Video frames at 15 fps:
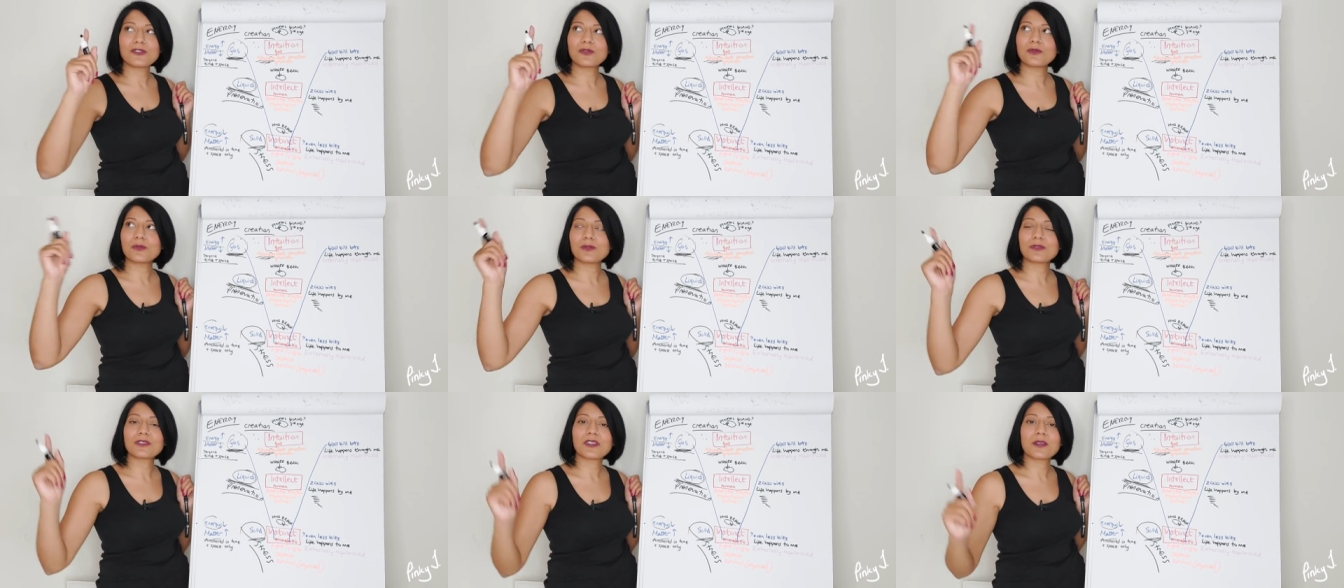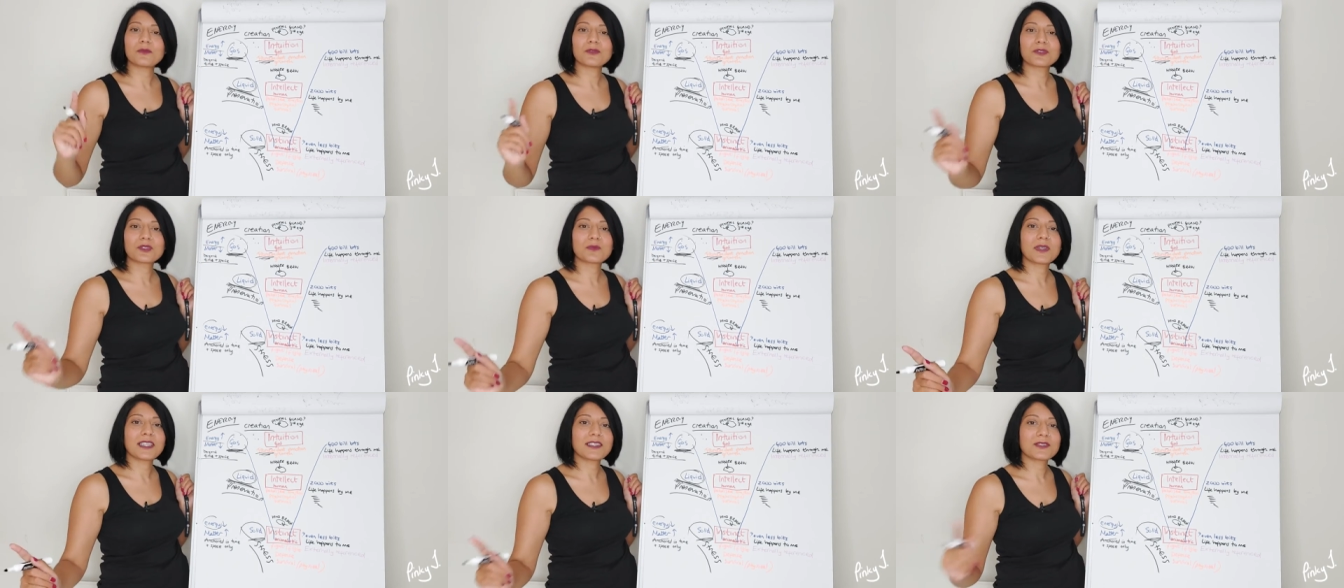to all time or
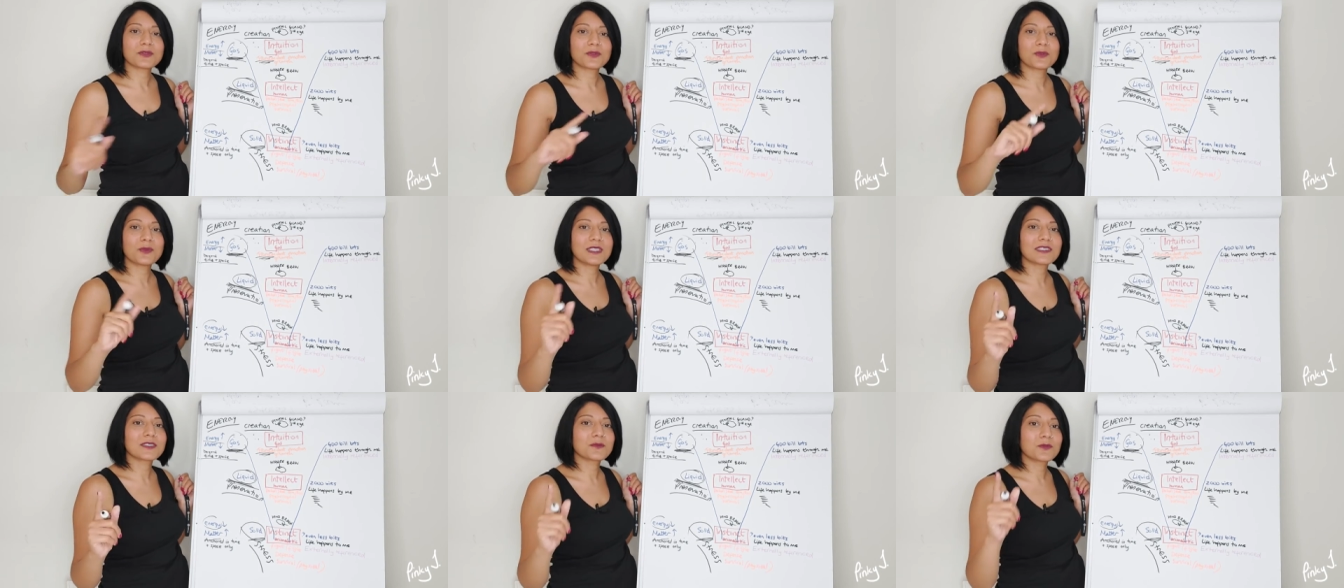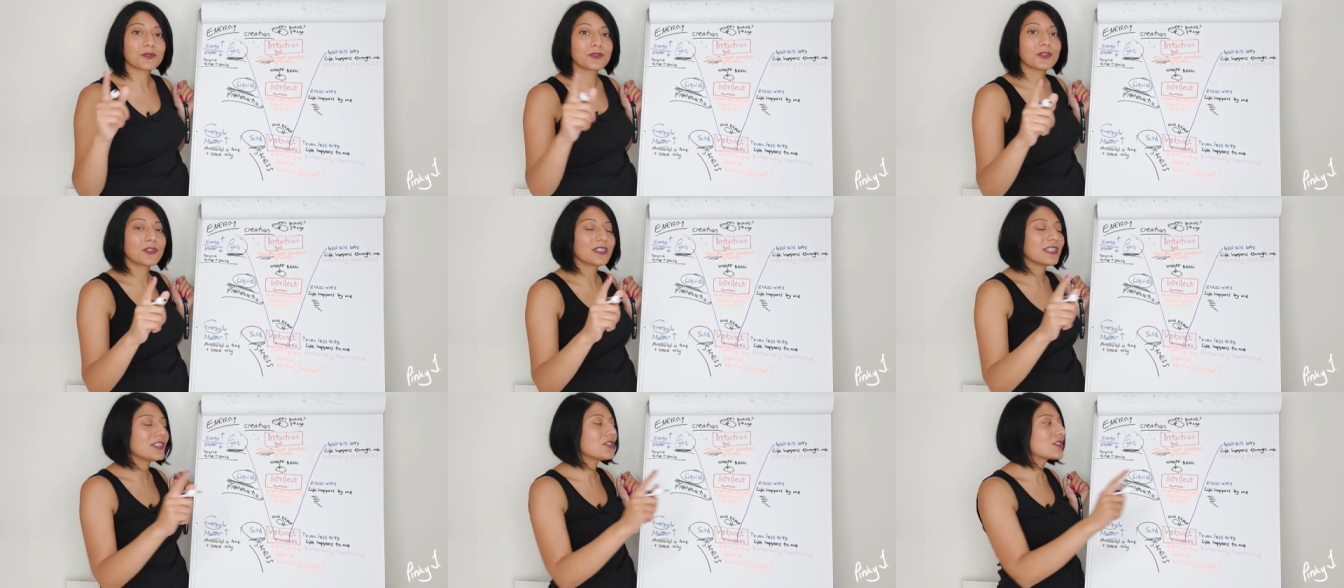space or wisdom or
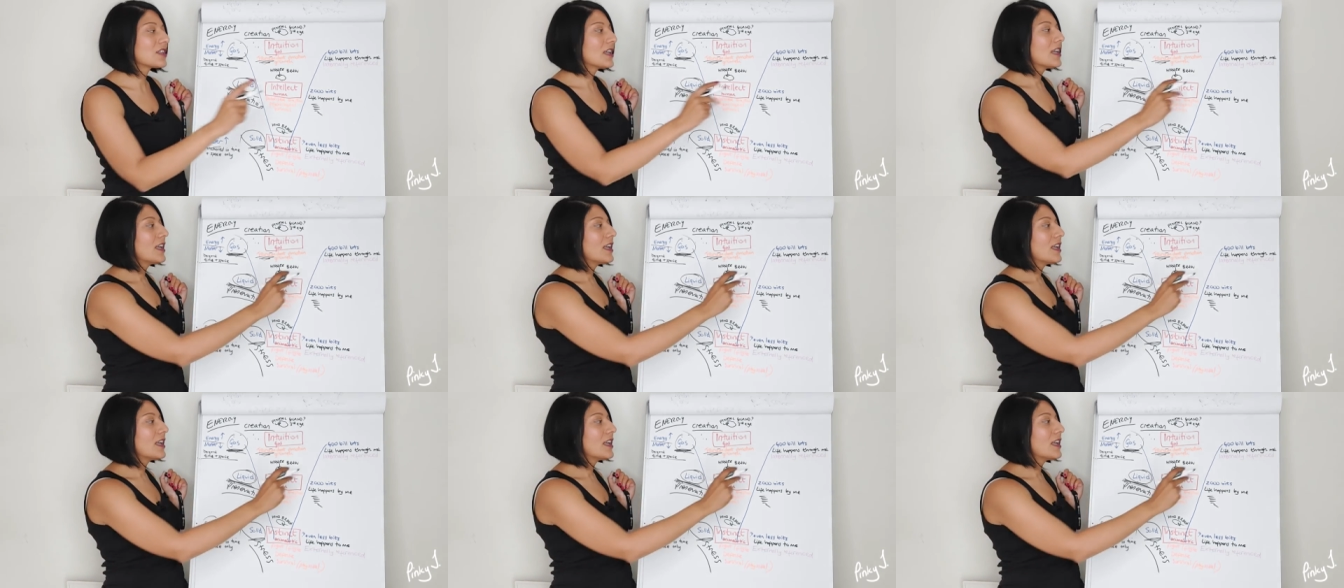knowledge,